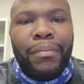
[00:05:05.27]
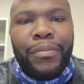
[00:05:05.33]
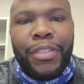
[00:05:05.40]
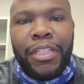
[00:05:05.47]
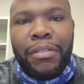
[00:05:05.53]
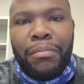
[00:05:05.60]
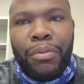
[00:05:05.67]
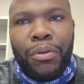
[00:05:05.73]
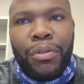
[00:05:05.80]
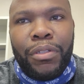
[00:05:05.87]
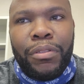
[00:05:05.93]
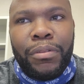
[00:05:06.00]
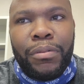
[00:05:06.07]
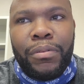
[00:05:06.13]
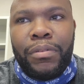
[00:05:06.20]
Nick
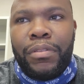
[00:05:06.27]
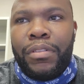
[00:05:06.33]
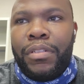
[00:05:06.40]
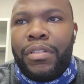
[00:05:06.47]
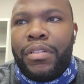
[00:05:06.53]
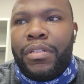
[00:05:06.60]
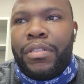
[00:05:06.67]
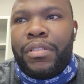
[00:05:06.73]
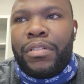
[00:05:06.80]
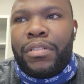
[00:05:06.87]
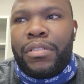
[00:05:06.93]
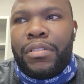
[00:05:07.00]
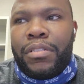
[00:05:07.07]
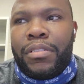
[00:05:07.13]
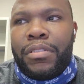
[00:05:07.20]
Boyle.
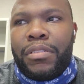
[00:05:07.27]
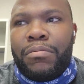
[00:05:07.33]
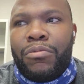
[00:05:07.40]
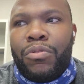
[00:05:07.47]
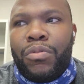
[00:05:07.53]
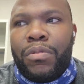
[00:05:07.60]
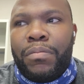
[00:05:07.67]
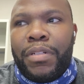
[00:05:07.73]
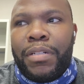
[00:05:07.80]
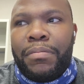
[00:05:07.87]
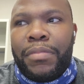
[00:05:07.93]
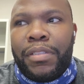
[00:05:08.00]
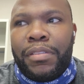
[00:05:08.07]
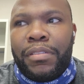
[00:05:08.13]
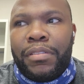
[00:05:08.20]
Who am I
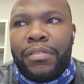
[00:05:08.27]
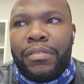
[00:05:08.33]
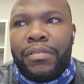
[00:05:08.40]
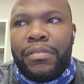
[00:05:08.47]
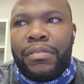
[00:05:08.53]
missing?